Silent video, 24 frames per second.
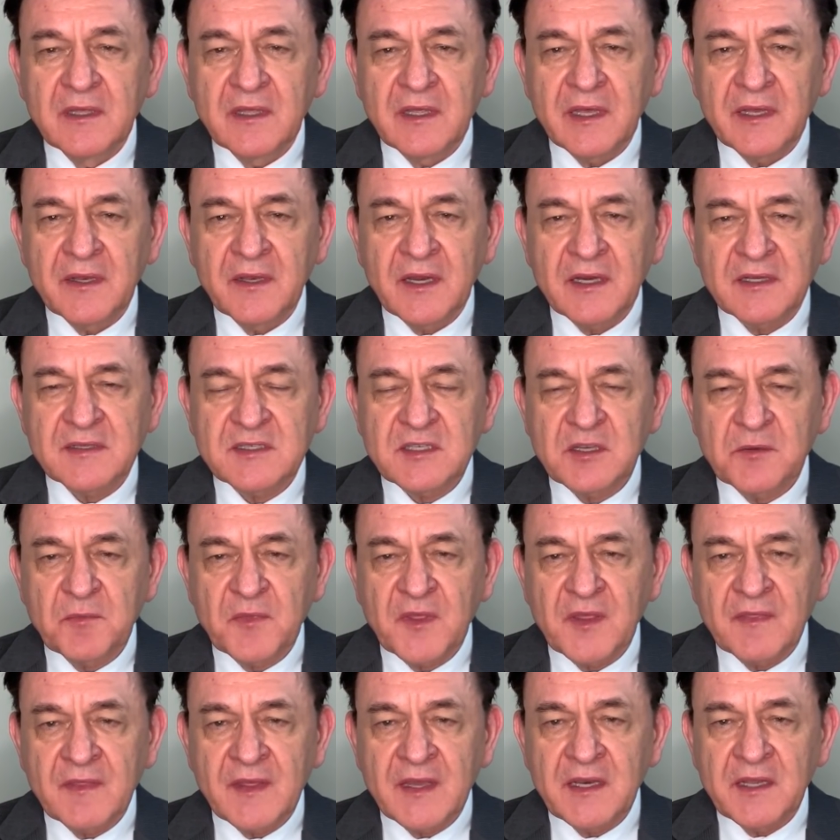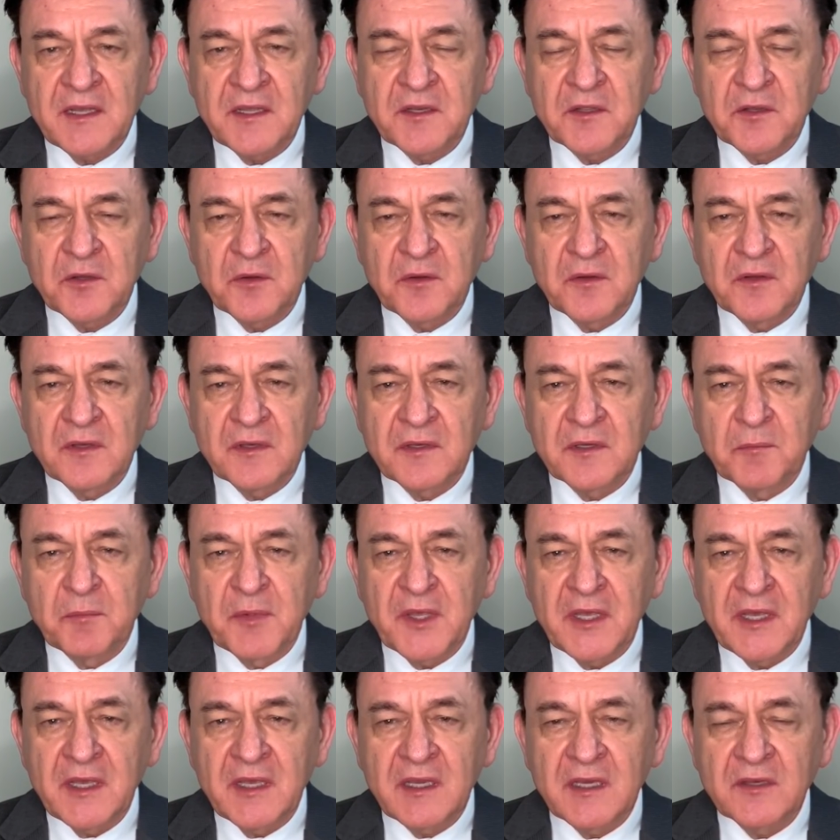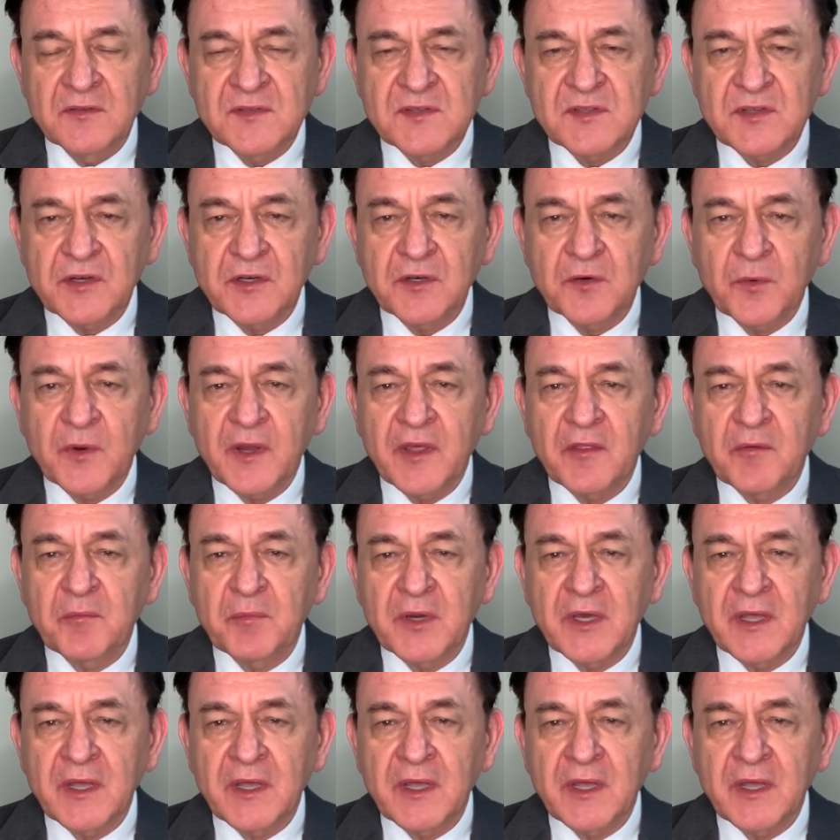and not something they needed to be concerned with.